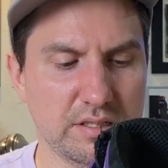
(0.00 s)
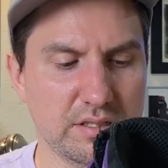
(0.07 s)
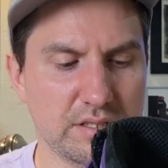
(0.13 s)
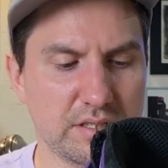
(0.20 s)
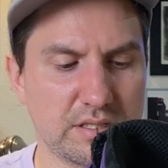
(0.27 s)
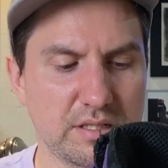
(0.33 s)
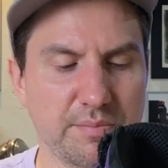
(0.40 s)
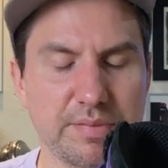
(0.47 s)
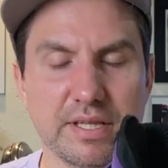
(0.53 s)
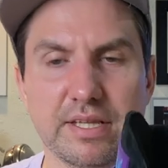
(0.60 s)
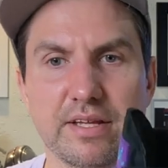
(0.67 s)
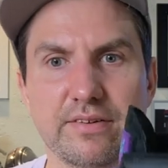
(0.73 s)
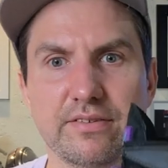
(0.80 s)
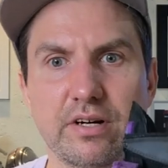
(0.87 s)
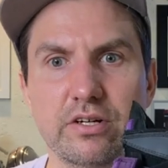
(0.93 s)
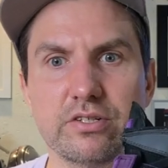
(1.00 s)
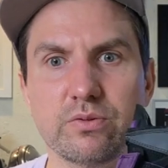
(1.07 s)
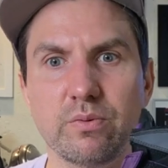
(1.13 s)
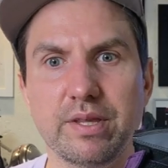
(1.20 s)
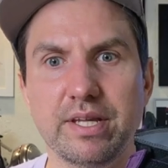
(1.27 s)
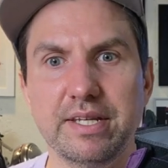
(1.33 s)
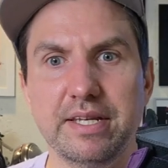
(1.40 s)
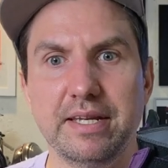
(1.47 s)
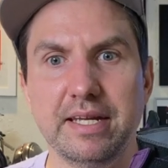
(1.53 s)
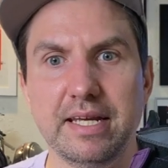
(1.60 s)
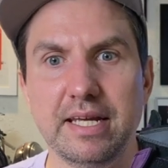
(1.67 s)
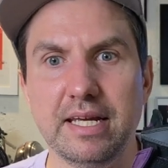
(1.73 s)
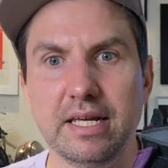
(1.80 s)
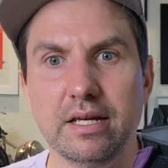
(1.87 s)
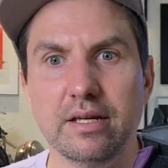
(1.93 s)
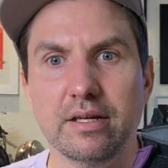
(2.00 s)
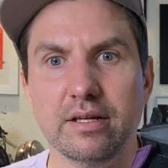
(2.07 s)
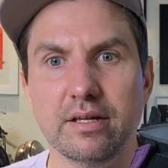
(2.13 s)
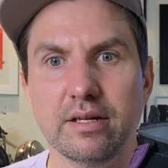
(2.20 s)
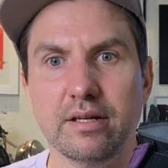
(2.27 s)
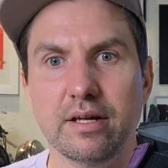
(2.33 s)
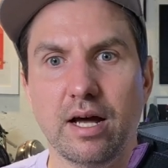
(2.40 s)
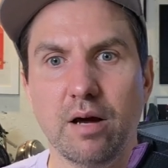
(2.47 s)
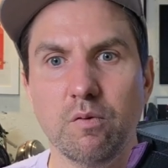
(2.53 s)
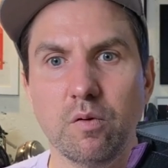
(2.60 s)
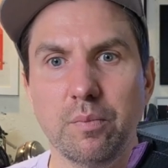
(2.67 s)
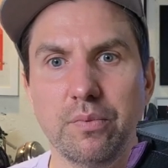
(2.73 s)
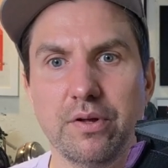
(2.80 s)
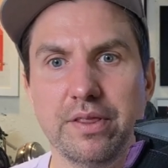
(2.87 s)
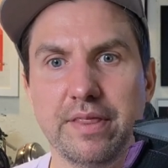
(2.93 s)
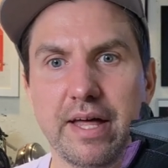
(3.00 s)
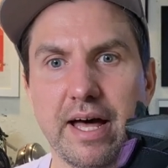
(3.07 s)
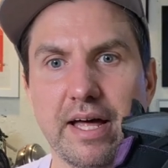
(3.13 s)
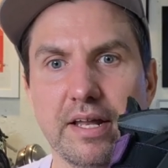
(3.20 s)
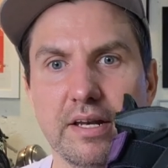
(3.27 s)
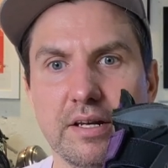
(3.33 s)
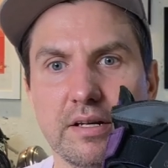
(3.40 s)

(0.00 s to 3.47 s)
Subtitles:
something that starts with a D. I will put that